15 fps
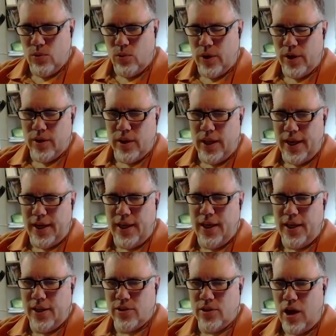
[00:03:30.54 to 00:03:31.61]
where the light
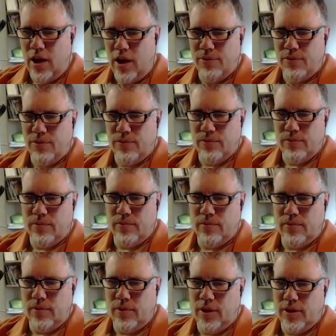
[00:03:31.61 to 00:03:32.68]
hits often
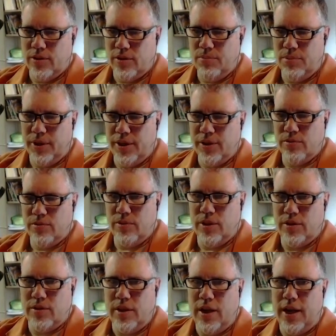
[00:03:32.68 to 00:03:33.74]
is the place
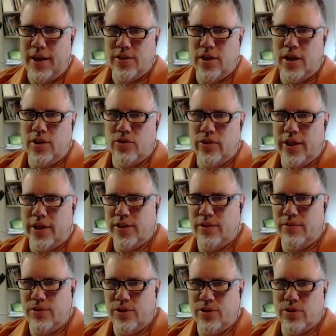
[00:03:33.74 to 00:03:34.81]
that's the highest contrast.
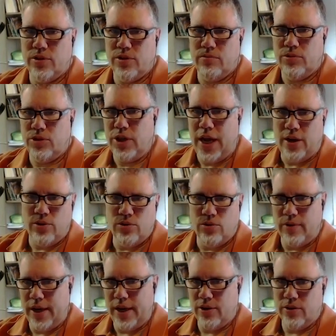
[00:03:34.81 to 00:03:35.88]
If there's shadows
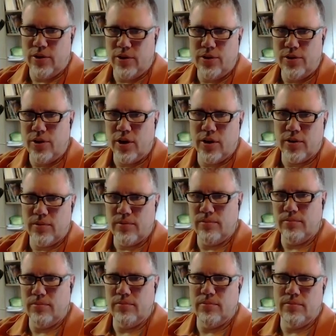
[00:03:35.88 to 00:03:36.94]
around or other dark
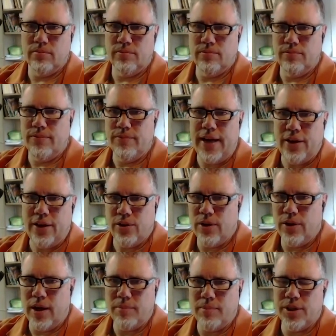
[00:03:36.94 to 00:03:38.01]
valued
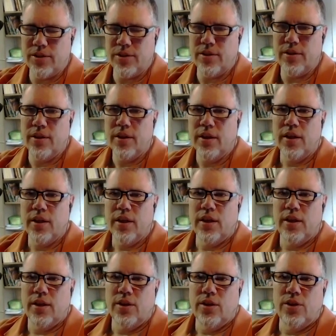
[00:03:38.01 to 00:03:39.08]
objects, and
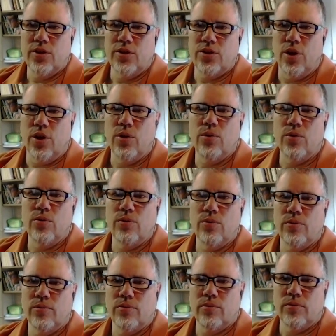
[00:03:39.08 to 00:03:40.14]
so
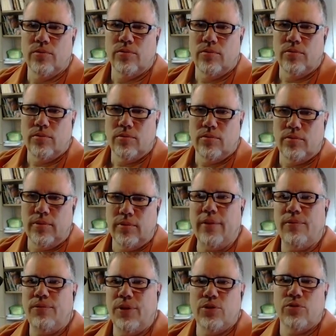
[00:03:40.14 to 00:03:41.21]

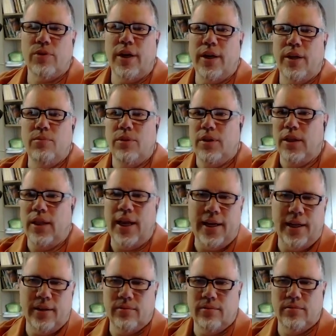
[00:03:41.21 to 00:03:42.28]
that fits right in with the
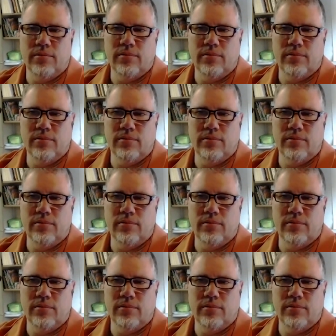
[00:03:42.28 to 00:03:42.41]
lighting.